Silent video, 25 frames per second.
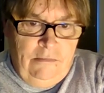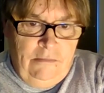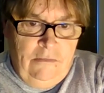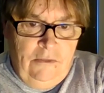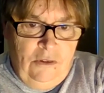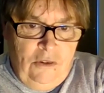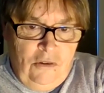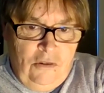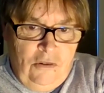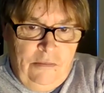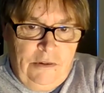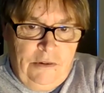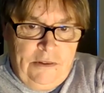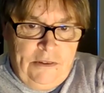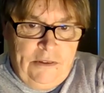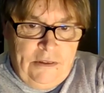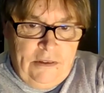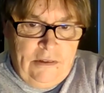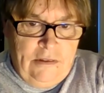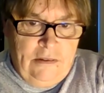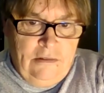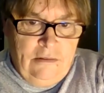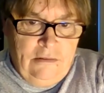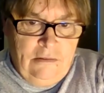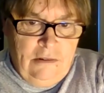
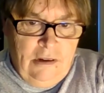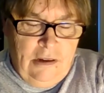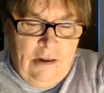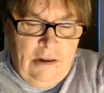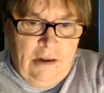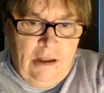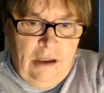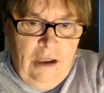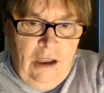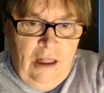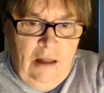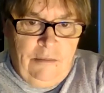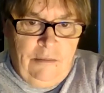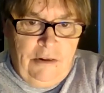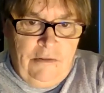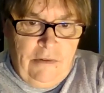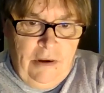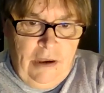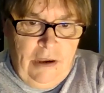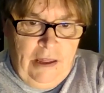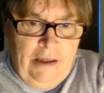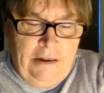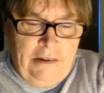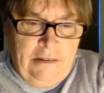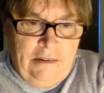numerous kind of
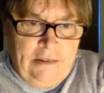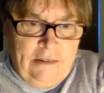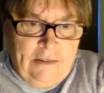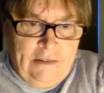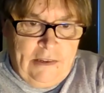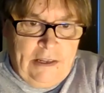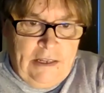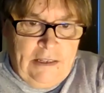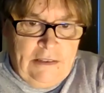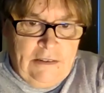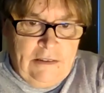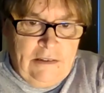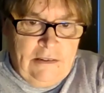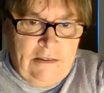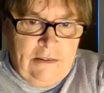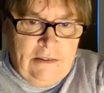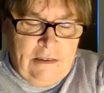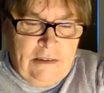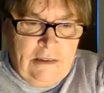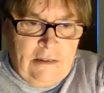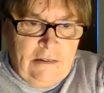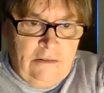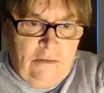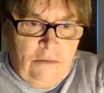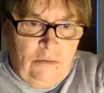climate-related disasters
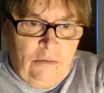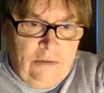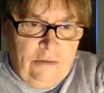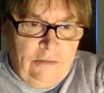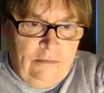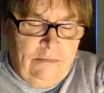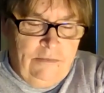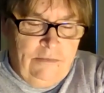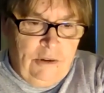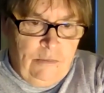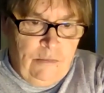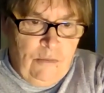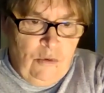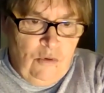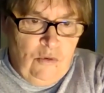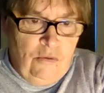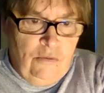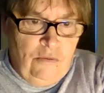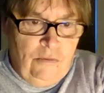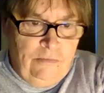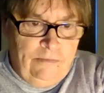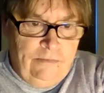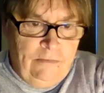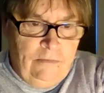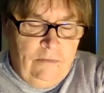that, or the
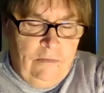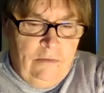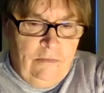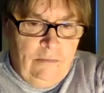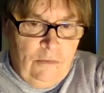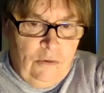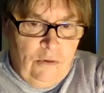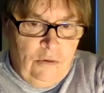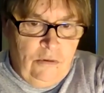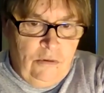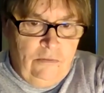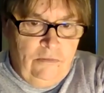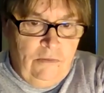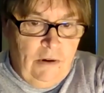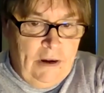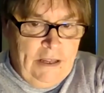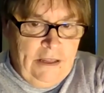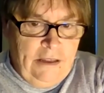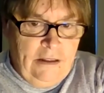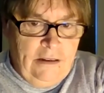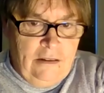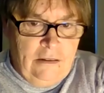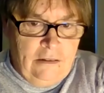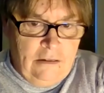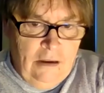more
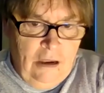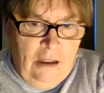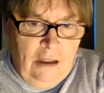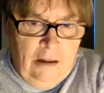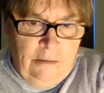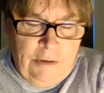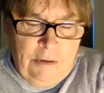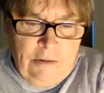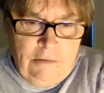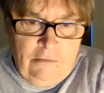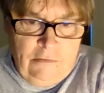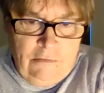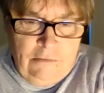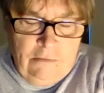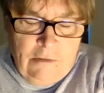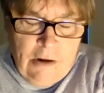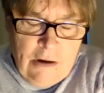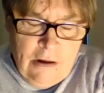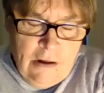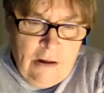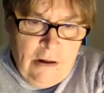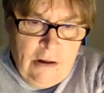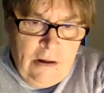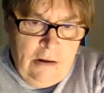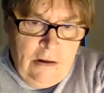regular
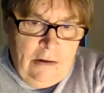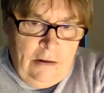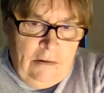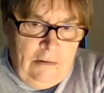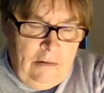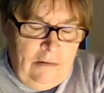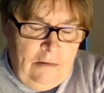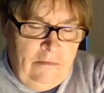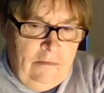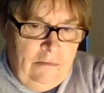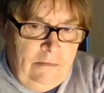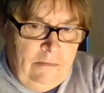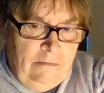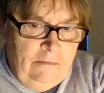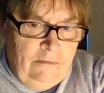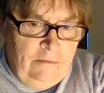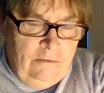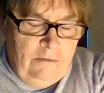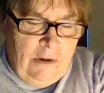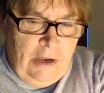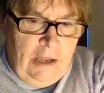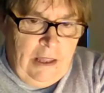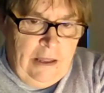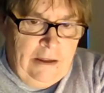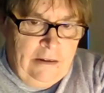
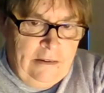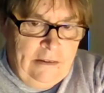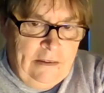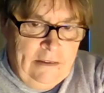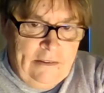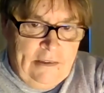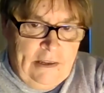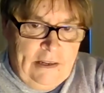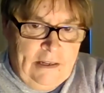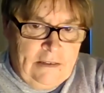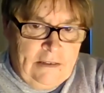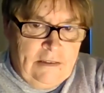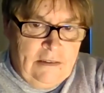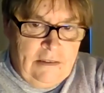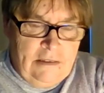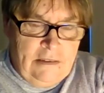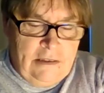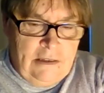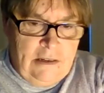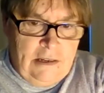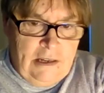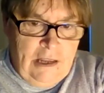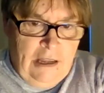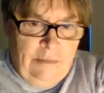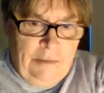climate-related disasters
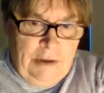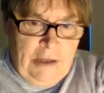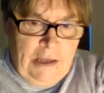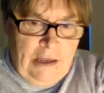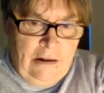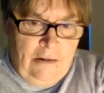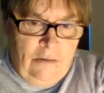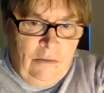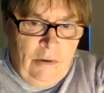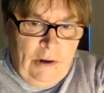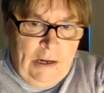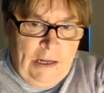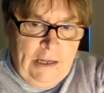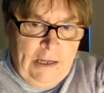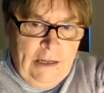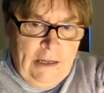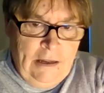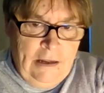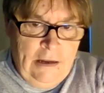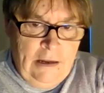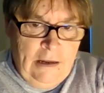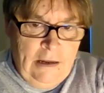that are coming our way.